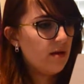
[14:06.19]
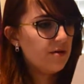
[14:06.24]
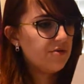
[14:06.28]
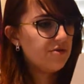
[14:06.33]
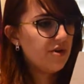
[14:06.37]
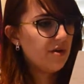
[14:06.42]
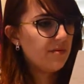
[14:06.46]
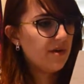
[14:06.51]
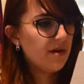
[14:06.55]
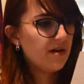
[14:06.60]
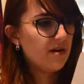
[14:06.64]

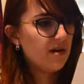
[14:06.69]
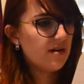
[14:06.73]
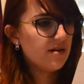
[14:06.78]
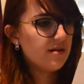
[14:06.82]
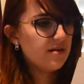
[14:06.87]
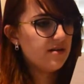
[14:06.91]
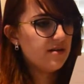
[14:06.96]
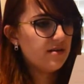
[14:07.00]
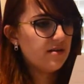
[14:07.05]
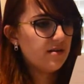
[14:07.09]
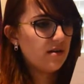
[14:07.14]
Jailbot got
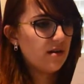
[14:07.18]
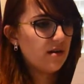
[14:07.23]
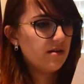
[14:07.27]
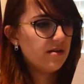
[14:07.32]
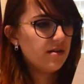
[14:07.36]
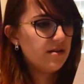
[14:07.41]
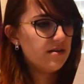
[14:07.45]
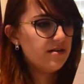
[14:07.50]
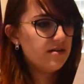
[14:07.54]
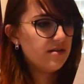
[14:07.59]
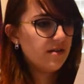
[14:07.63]
on
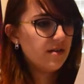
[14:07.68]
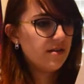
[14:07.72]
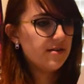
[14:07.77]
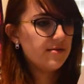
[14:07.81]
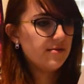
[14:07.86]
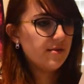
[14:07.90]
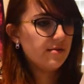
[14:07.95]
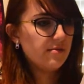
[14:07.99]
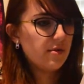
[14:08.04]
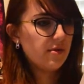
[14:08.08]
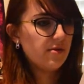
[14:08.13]
his knees
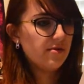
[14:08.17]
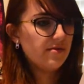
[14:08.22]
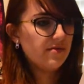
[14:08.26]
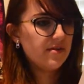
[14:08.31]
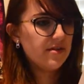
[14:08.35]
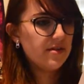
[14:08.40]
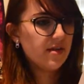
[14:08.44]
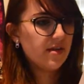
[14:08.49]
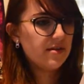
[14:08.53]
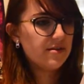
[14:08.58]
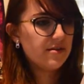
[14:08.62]
with both of his
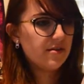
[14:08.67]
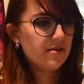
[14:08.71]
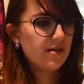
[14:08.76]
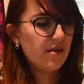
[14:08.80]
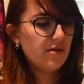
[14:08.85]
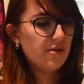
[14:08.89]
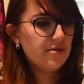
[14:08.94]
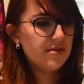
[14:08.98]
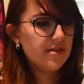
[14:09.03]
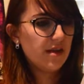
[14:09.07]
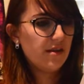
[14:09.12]
legs on
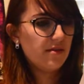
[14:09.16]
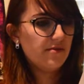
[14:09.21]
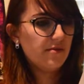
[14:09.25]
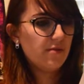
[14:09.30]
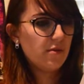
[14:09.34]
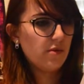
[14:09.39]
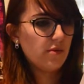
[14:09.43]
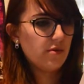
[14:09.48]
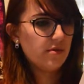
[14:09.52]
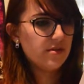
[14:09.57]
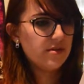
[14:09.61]
either side of the
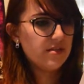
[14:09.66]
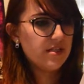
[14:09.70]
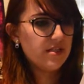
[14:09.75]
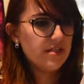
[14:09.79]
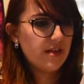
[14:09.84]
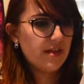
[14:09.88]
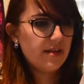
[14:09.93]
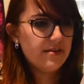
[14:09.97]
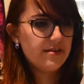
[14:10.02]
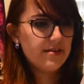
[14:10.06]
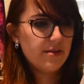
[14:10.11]
warden's. His
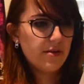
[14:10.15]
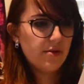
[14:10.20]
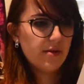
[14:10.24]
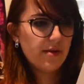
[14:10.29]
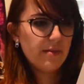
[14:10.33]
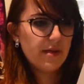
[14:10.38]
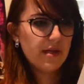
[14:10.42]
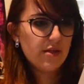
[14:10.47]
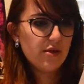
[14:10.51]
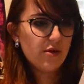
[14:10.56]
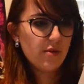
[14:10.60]
hands slowly
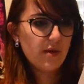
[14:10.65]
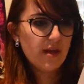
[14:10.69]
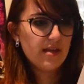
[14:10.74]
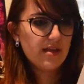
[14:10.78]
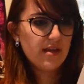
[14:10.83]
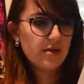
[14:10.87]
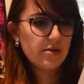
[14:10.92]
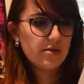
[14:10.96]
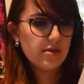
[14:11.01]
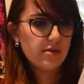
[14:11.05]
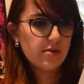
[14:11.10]
made their way
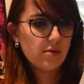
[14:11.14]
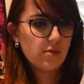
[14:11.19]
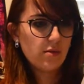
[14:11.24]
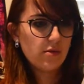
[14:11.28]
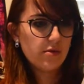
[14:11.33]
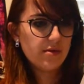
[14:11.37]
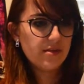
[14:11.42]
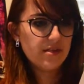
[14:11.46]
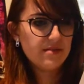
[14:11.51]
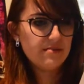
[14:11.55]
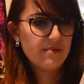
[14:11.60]
down to the
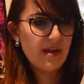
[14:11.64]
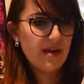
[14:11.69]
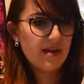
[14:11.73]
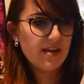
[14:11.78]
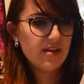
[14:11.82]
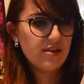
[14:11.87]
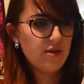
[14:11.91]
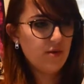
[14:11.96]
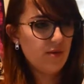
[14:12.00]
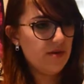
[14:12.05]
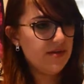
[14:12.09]
warden's back
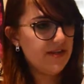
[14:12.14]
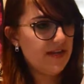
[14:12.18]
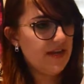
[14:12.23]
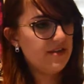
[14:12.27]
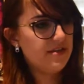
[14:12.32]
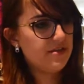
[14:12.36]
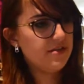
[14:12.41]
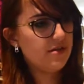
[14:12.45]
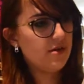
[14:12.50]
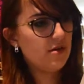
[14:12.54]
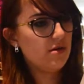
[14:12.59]
into his
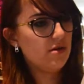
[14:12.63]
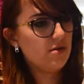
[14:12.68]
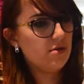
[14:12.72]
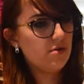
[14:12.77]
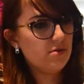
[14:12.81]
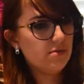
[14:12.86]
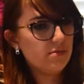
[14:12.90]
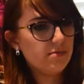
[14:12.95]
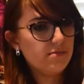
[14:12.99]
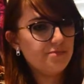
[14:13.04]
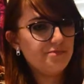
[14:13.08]
ass.
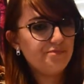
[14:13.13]
Go.